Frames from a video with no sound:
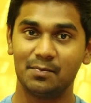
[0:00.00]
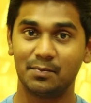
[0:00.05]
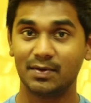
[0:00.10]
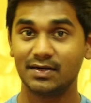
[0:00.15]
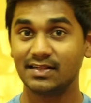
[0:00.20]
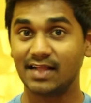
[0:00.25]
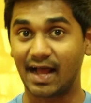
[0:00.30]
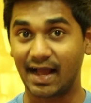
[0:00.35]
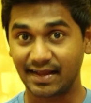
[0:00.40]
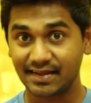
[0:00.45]

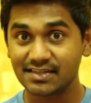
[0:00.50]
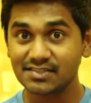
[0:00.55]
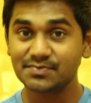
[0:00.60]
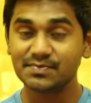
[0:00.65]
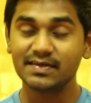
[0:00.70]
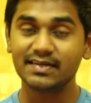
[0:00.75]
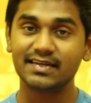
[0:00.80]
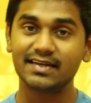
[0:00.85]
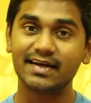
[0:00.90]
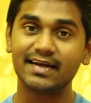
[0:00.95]
but the highest
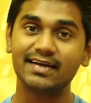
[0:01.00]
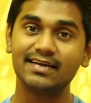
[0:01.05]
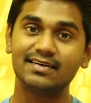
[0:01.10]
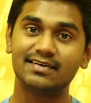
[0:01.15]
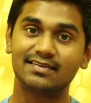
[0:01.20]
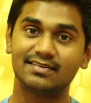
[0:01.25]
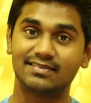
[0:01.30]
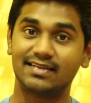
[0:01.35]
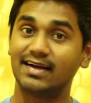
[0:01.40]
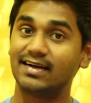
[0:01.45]

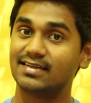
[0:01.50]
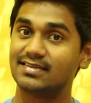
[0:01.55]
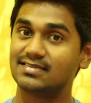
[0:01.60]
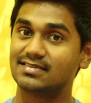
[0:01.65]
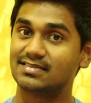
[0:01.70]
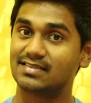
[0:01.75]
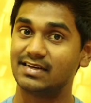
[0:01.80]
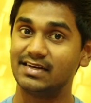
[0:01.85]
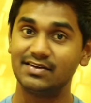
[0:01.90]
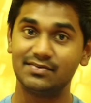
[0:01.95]
bitrate, that
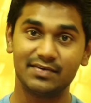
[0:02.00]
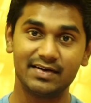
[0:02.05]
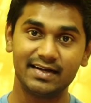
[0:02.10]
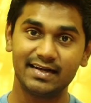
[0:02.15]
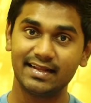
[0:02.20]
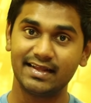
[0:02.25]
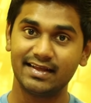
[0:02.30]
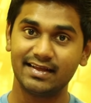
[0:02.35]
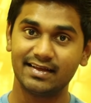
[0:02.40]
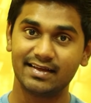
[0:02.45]
is
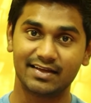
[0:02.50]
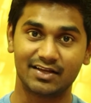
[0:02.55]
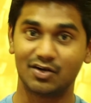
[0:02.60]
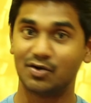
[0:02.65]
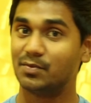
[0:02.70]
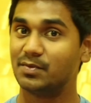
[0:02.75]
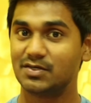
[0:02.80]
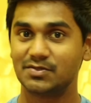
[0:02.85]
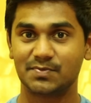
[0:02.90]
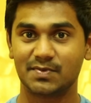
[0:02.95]
320
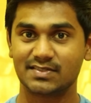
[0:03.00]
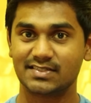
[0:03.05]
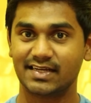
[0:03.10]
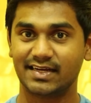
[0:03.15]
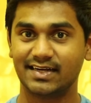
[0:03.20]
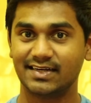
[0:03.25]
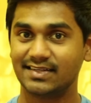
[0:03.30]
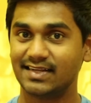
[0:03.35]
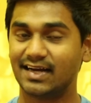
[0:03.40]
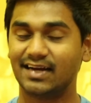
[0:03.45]
kilobits per
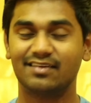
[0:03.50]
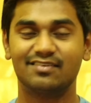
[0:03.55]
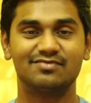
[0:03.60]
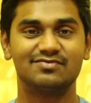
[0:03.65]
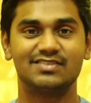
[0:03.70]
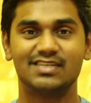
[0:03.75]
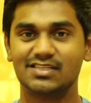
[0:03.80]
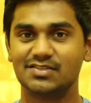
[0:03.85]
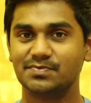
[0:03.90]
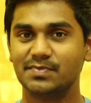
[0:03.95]
second that
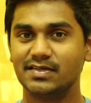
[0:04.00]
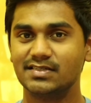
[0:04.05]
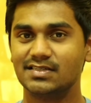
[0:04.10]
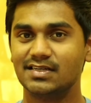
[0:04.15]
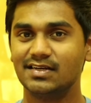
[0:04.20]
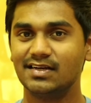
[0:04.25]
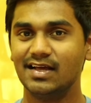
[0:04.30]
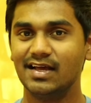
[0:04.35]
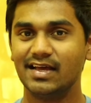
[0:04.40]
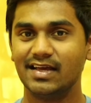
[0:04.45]
I've just
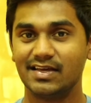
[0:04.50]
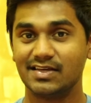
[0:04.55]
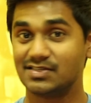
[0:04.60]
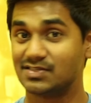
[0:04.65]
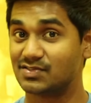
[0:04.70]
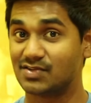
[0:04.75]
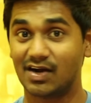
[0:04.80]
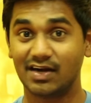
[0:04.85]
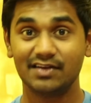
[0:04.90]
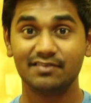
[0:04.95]
mentioned,
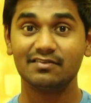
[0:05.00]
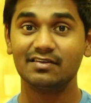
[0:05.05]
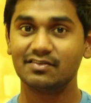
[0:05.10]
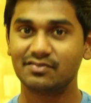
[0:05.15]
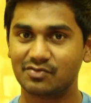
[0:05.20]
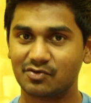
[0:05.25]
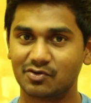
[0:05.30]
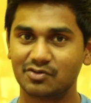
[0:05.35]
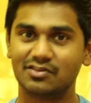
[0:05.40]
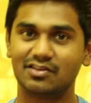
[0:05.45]
is not even a
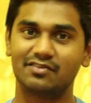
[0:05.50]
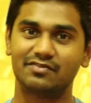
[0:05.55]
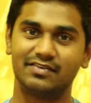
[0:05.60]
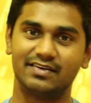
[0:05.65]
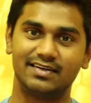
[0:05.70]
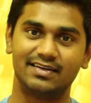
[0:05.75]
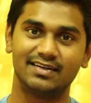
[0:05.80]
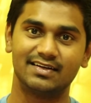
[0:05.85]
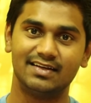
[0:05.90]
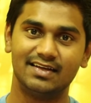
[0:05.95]
fourth of
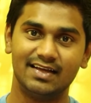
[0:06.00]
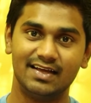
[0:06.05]
it.